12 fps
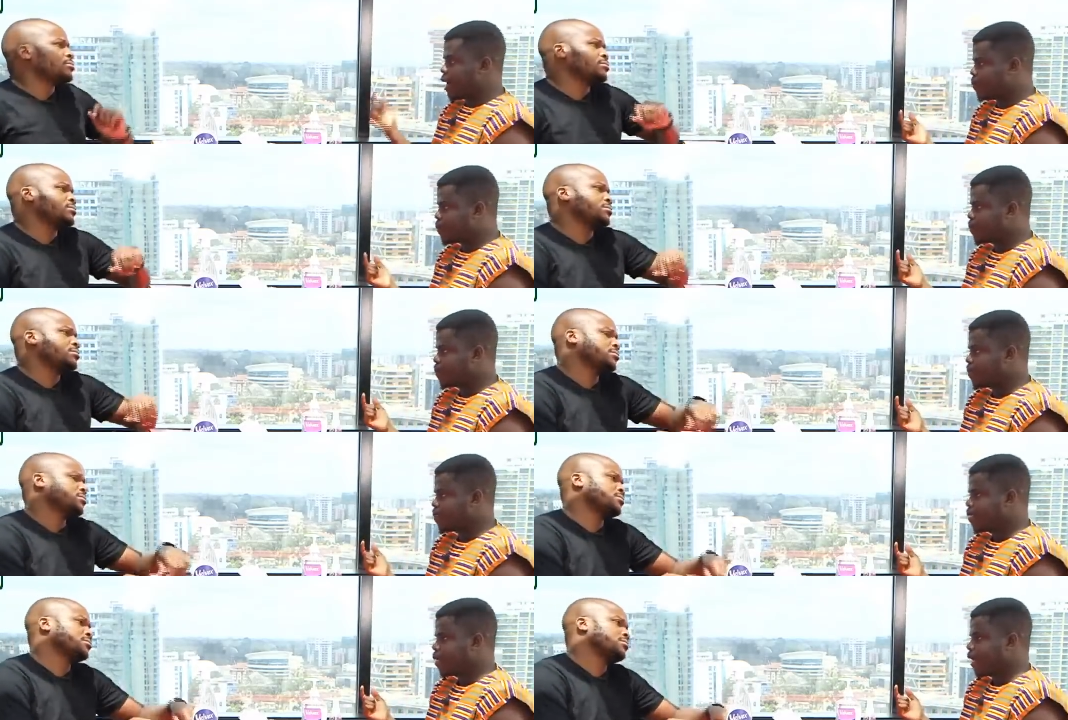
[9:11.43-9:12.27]
Speaker 1: up,
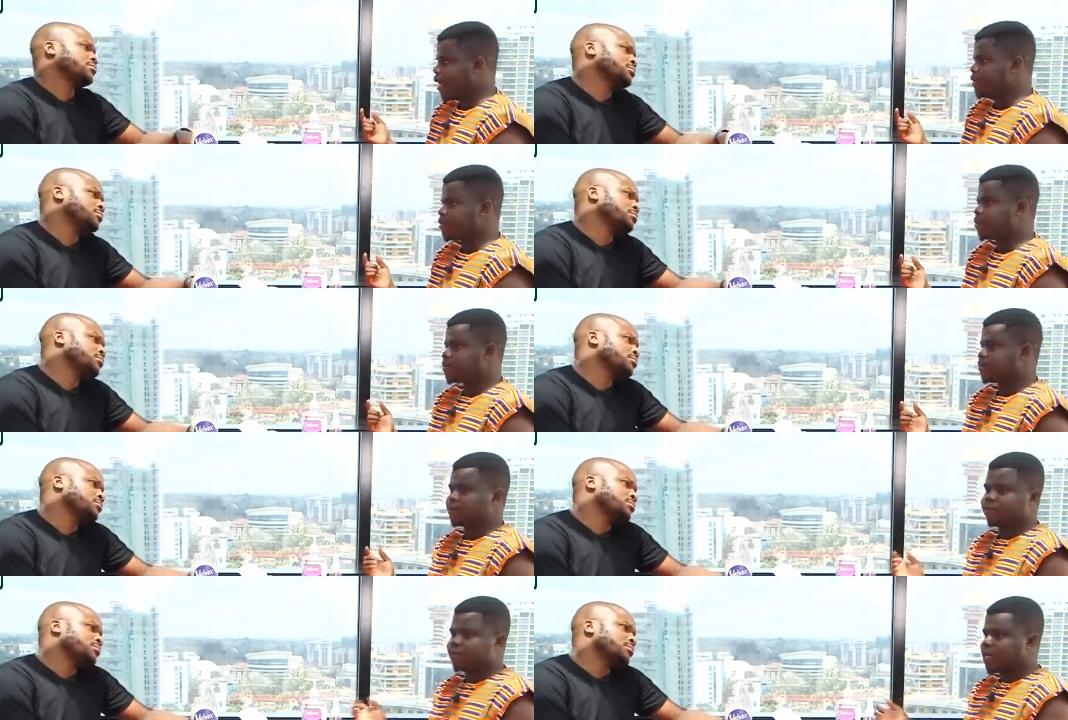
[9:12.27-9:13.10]
and
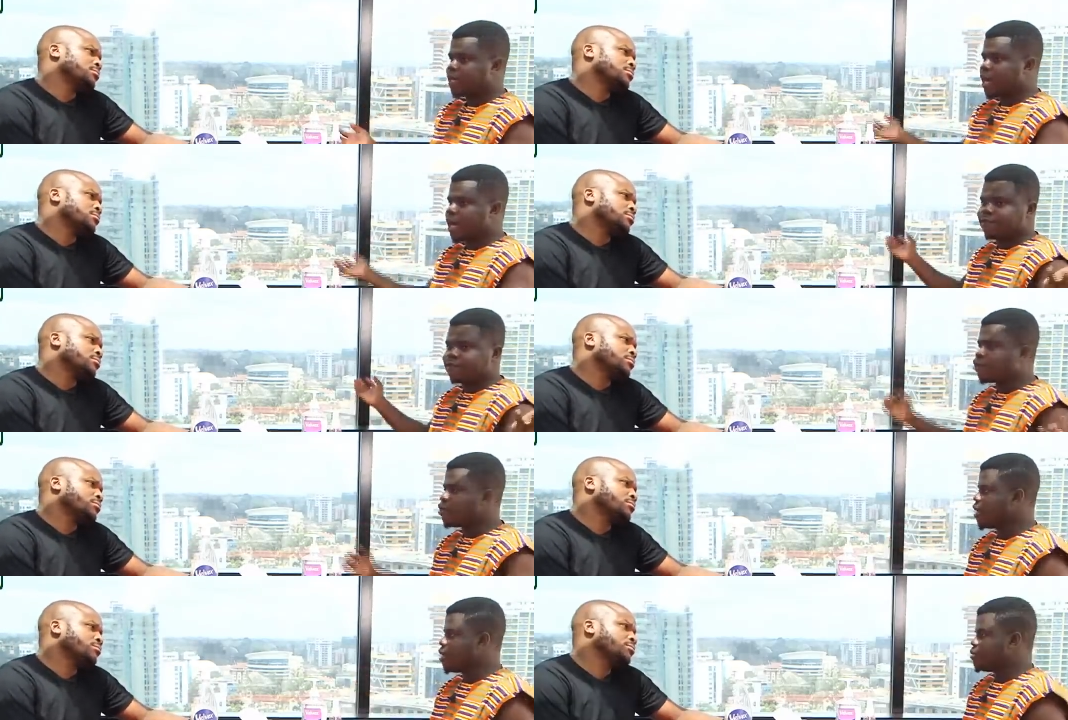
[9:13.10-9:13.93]
right now I have
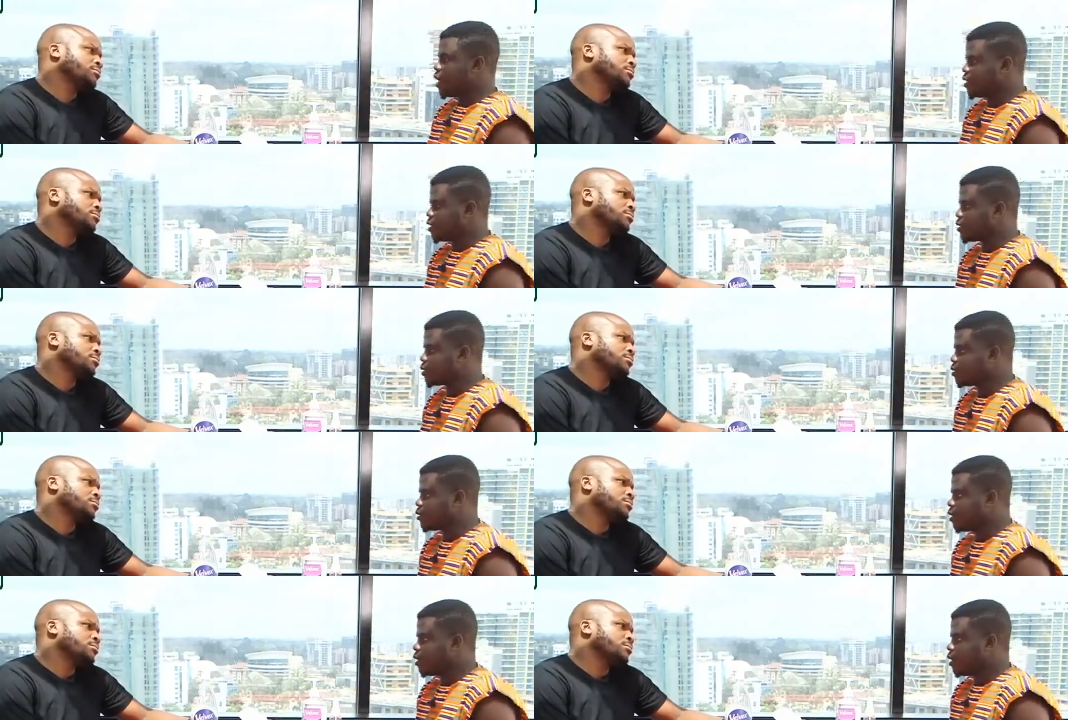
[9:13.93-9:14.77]
so many branches.
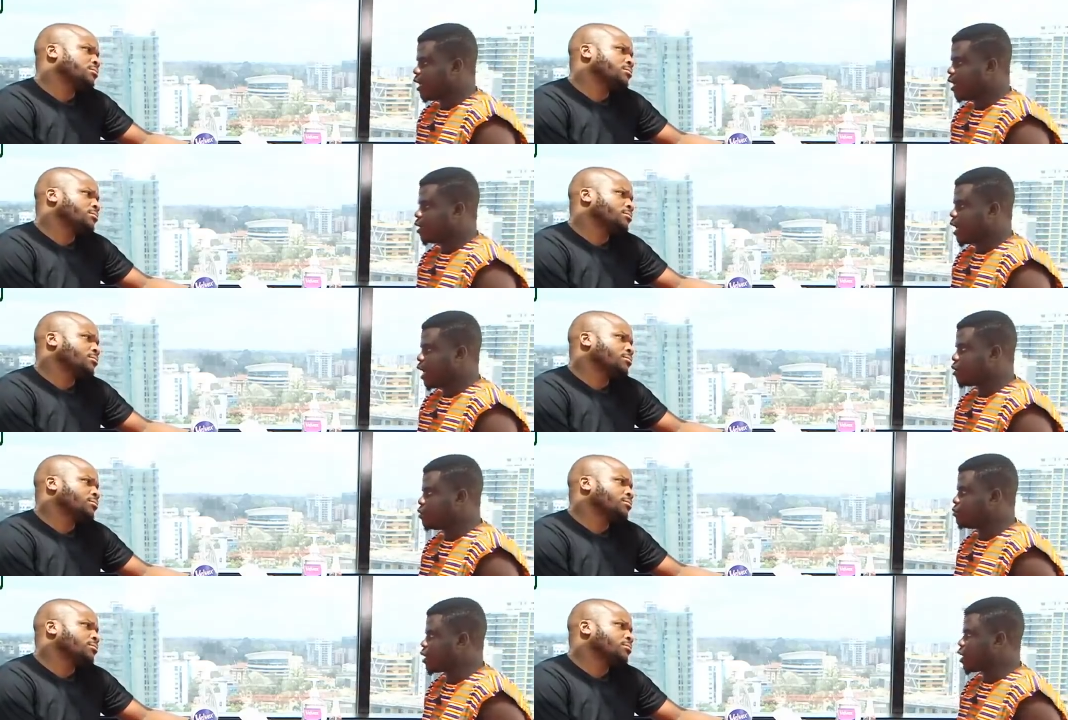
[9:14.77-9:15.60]
Like I
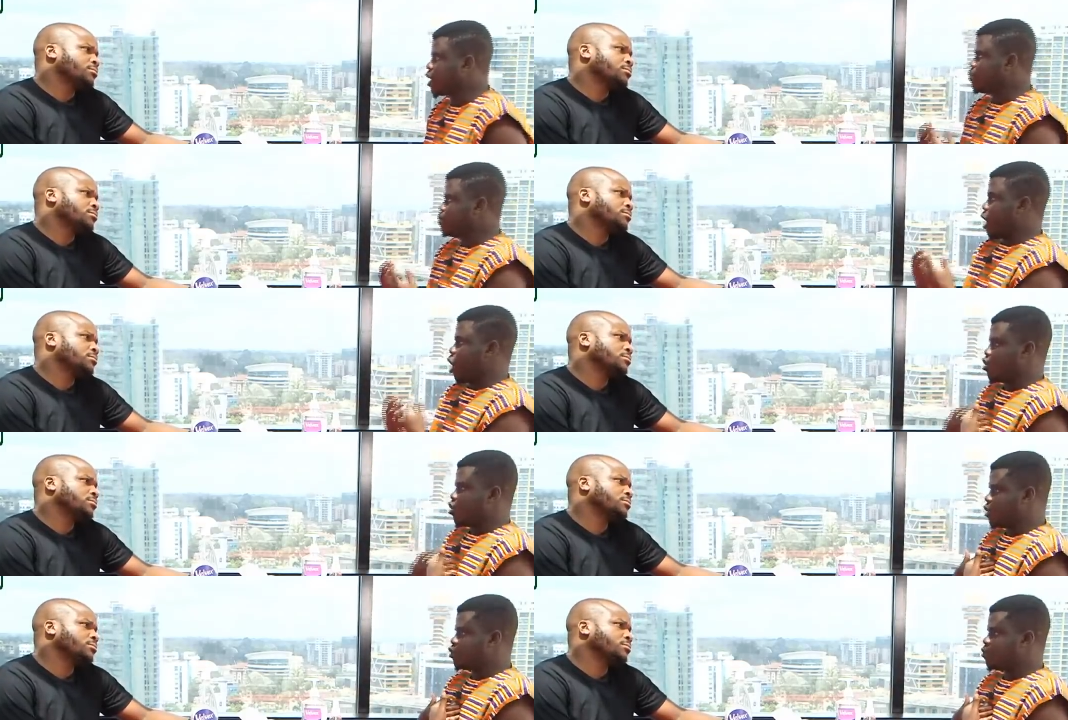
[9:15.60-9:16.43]
don't keep my
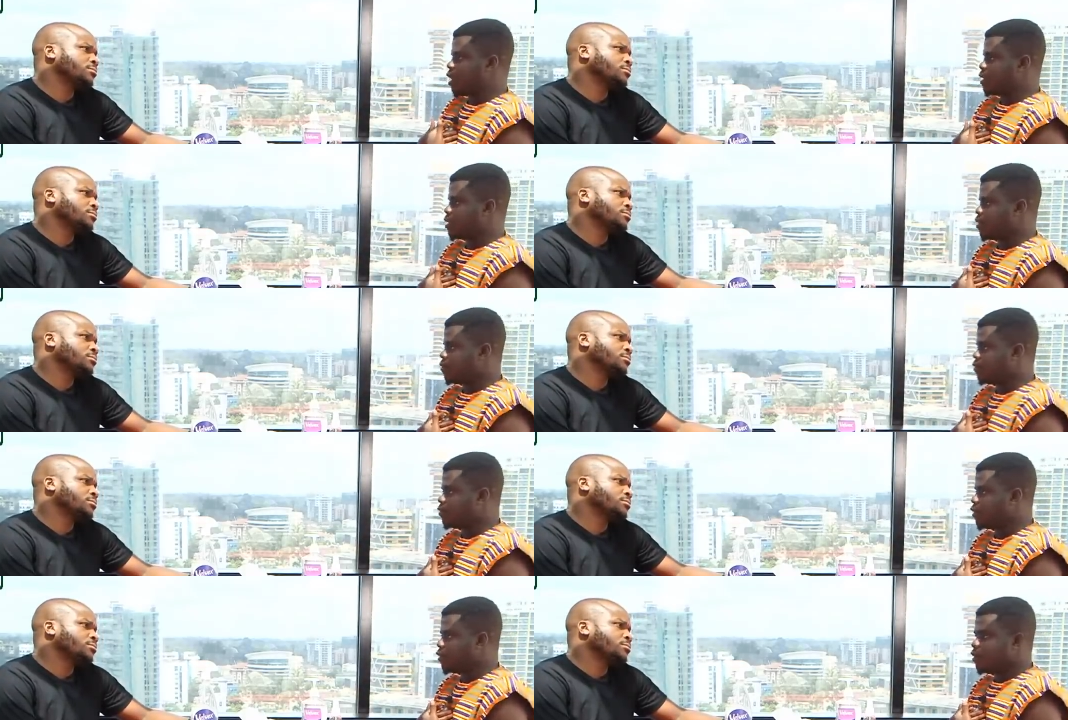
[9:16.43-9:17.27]
audience to myself.